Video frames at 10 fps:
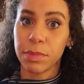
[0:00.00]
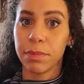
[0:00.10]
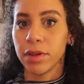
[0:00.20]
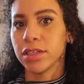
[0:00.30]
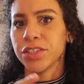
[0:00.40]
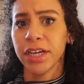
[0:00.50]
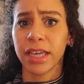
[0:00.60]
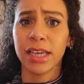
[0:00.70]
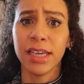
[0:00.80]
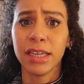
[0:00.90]
people are
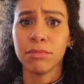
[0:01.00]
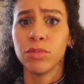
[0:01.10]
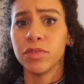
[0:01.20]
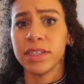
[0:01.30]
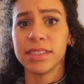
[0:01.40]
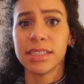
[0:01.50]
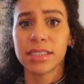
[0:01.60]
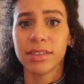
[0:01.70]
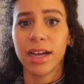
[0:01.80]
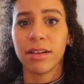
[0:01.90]
checking in, moving
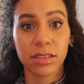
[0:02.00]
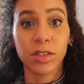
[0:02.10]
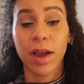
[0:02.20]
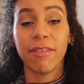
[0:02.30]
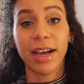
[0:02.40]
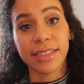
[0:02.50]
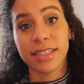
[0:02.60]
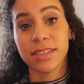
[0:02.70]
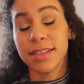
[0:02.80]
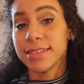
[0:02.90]
seats around, so you have
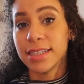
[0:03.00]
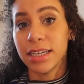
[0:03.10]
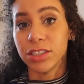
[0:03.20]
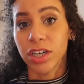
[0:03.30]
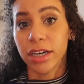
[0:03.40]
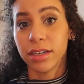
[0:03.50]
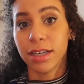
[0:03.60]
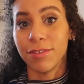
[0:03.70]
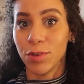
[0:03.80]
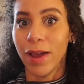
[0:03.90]
access to the seating chart
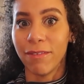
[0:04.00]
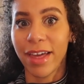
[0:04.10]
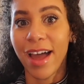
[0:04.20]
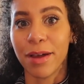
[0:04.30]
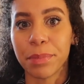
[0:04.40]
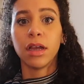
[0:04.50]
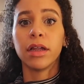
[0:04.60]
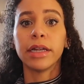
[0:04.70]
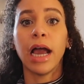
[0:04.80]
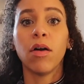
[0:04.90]
if you have the app.
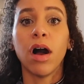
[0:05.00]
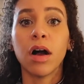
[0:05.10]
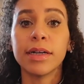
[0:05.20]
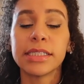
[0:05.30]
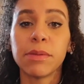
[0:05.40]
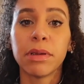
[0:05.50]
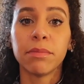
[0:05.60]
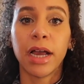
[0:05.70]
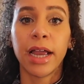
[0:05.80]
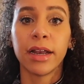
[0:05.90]
Now, always keep
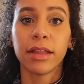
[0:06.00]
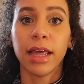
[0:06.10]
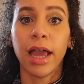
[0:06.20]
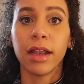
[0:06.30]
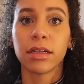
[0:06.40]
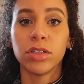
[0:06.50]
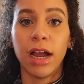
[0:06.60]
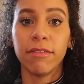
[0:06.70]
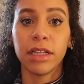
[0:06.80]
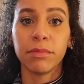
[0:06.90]
in mind that
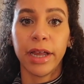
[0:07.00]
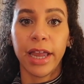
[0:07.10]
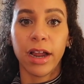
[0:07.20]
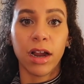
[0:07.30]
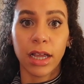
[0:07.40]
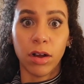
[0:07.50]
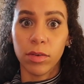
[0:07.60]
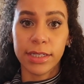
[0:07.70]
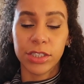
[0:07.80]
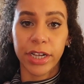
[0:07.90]
traveling by air can
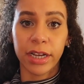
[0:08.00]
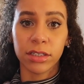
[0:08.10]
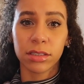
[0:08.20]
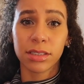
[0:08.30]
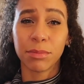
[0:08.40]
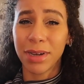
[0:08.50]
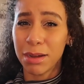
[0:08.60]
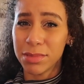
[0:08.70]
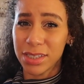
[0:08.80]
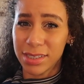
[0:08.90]
always change.
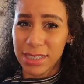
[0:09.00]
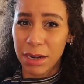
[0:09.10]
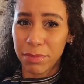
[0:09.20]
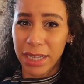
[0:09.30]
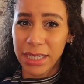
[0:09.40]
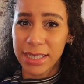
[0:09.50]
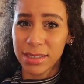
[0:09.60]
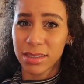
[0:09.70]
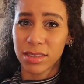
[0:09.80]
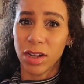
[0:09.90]
Sometimes there's standby
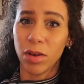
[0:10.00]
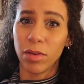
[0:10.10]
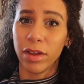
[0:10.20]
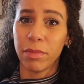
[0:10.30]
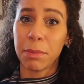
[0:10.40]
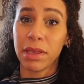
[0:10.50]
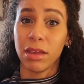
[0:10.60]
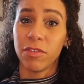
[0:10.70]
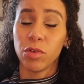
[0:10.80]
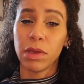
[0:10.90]
lists, so there might be a
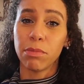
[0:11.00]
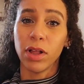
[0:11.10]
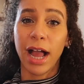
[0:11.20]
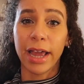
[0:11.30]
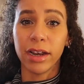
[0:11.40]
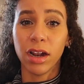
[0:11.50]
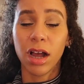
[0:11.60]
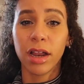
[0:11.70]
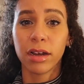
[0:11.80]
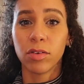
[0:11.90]
few people added
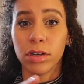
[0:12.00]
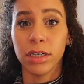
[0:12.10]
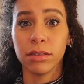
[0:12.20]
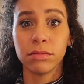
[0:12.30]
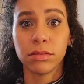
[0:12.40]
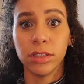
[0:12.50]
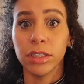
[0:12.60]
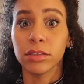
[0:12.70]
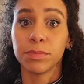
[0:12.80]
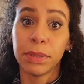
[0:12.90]
on or, you
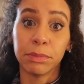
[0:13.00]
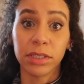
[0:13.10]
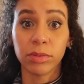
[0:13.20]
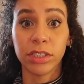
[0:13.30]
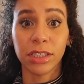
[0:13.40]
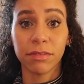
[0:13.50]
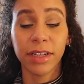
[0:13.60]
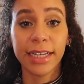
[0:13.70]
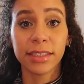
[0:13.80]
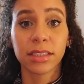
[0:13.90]
know, people switching
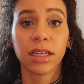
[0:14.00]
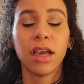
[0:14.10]
flights,